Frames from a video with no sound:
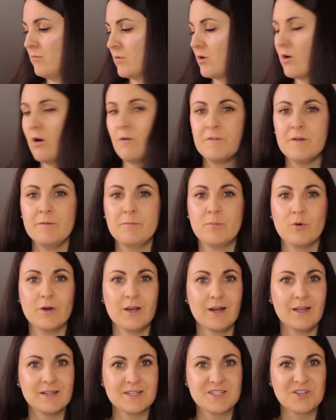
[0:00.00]
coffee
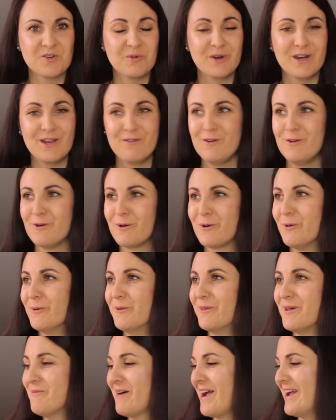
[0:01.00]
boilers, or whatever you
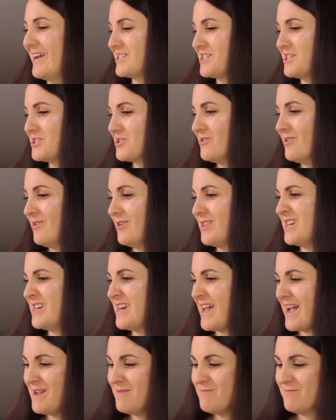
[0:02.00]
call them. I actually don't know the
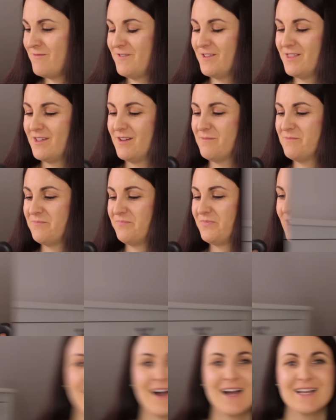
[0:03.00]
name for them.
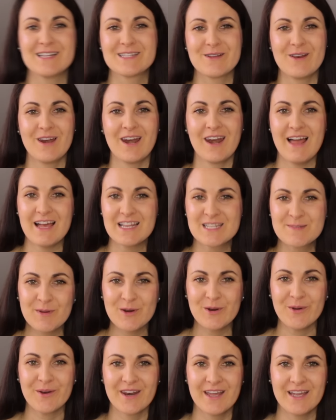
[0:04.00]
Okay guys, so last
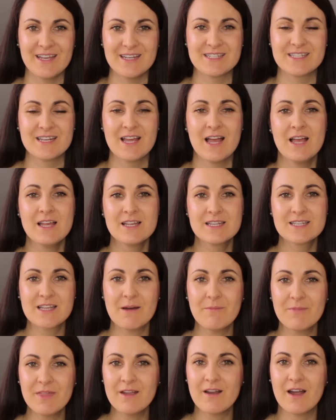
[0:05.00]
but not least,
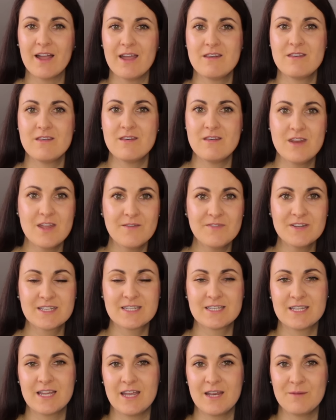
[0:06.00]
something I had never
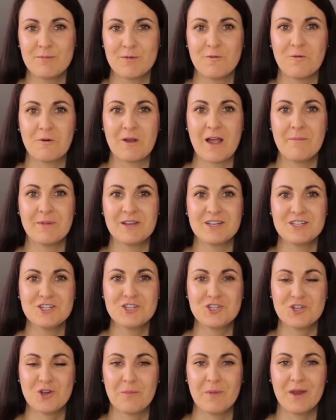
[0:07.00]
seen before coming
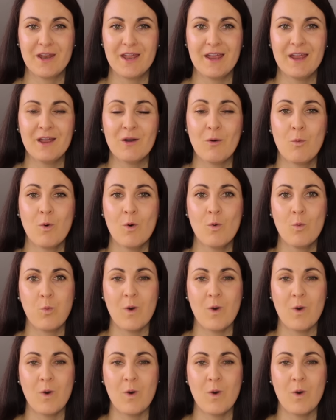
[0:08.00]
to Germany were